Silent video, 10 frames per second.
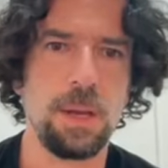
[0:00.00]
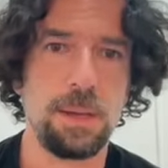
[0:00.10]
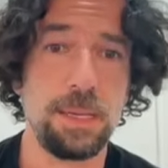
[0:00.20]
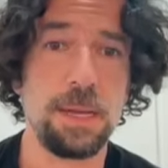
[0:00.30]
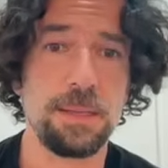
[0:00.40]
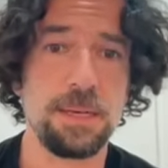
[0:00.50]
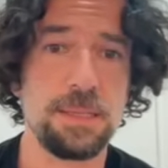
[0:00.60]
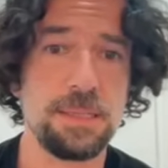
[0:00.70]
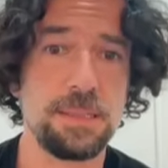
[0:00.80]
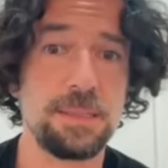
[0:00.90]
Here there
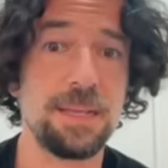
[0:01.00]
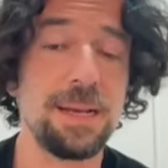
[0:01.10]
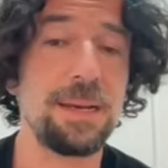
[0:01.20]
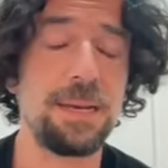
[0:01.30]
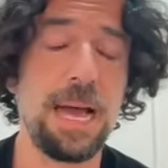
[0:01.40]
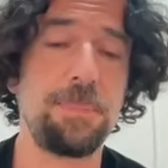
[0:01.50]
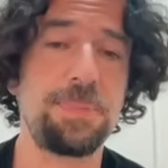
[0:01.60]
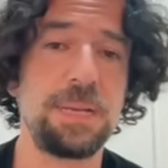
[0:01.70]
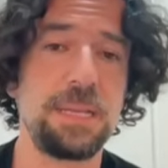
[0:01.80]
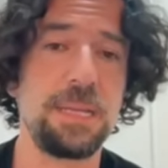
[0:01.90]
is the cleanup
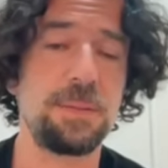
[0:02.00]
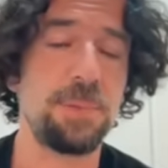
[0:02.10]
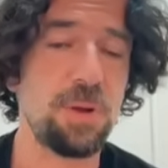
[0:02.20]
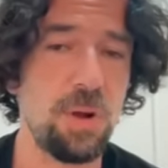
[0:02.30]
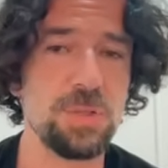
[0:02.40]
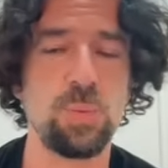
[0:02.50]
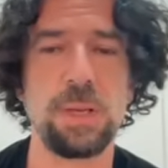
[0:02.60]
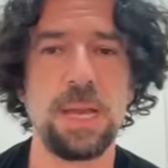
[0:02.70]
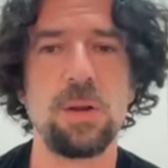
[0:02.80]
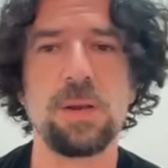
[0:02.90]
needed because
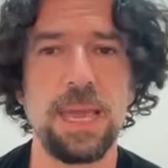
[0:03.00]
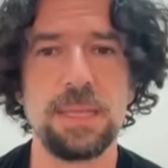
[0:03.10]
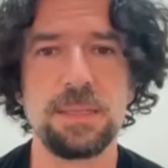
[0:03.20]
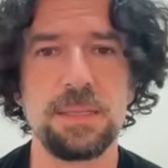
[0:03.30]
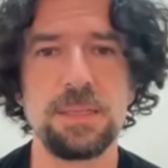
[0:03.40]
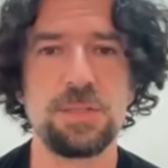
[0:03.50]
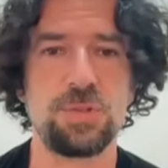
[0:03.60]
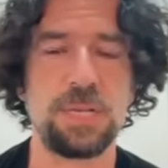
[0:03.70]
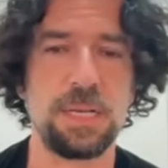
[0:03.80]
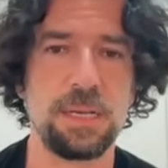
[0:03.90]
we allocate this
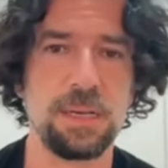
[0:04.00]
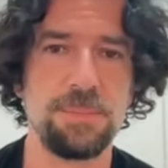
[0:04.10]
string.